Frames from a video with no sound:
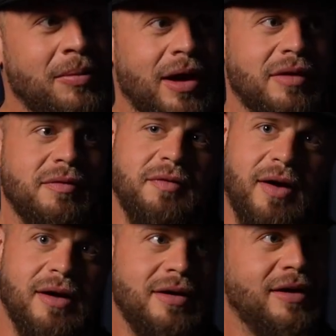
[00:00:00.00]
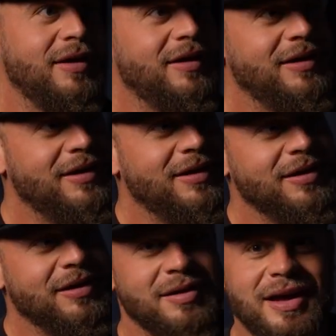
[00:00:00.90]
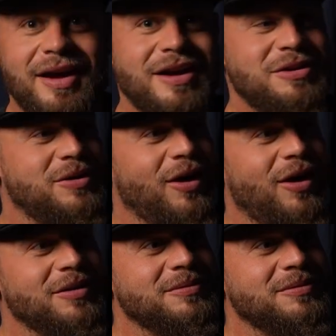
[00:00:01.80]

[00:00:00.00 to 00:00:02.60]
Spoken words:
I'm like, fuck. Thank God you called.